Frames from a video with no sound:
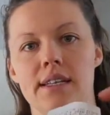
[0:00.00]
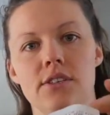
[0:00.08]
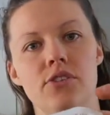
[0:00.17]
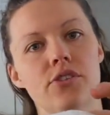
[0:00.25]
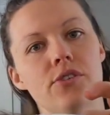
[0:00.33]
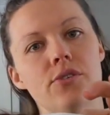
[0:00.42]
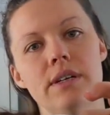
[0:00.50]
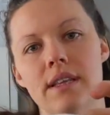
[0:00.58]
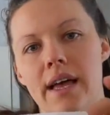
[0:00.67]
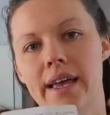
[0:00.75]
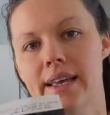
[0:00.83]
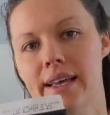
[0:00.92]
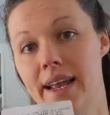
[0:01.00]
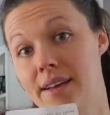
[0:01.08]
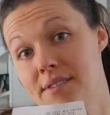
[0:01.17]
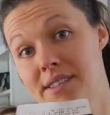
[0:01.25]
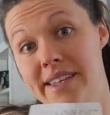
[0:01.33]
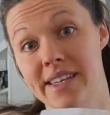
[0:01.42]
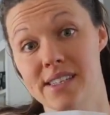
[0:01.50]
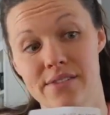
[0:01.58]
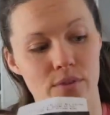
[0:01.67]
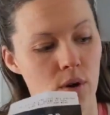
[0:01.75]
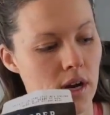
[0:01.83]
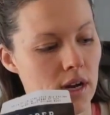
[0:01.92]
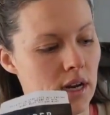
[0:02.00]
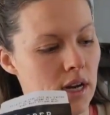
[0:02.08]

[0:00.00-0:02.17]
into and like and have seeds for.